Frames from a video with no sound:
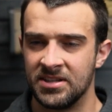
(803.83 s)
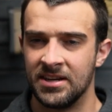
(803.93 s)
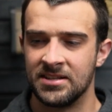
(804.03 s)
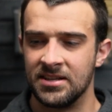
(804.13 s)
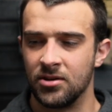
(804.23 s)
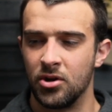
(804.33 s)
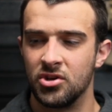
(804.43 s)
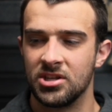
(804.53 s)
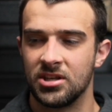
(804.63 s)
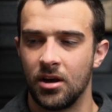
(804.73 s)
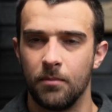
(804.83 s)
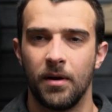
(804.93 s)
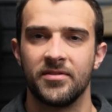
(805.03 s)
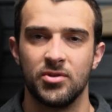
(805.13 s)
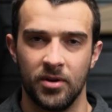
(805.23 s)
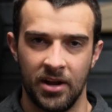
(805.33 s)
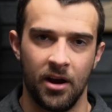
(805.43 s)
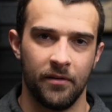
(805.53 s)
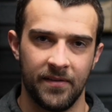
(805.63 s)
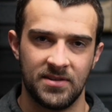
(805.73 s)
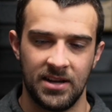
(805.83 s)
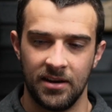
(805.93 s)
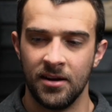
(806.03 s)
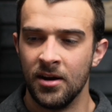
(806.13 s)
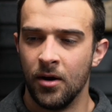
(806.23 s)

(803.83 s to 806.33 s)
it is until you just come off shooting an AR-15,